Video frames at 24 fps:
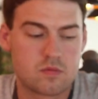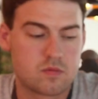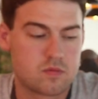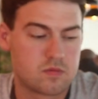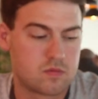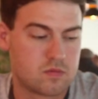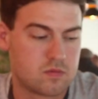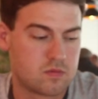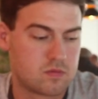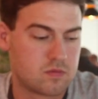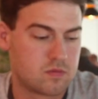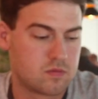
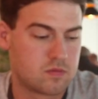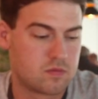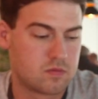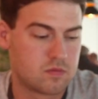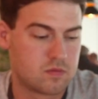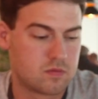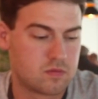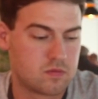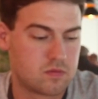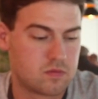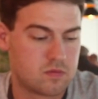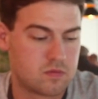
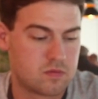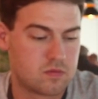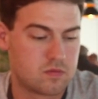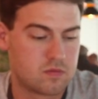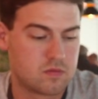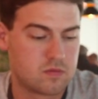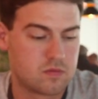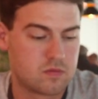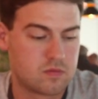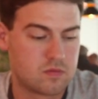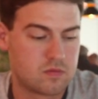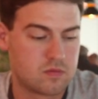
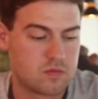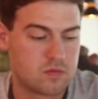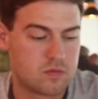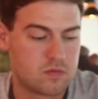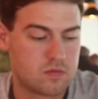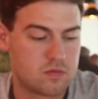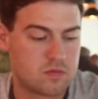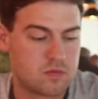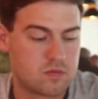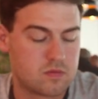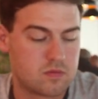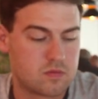
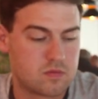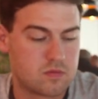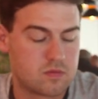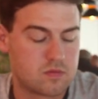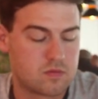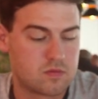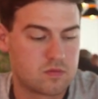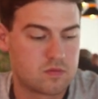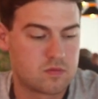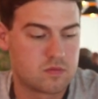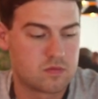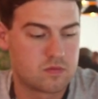
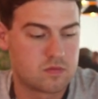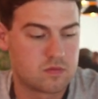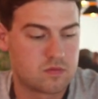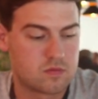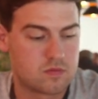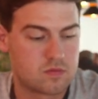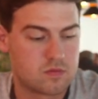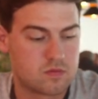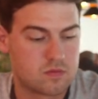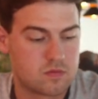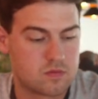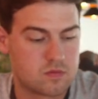
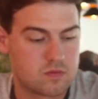(silent)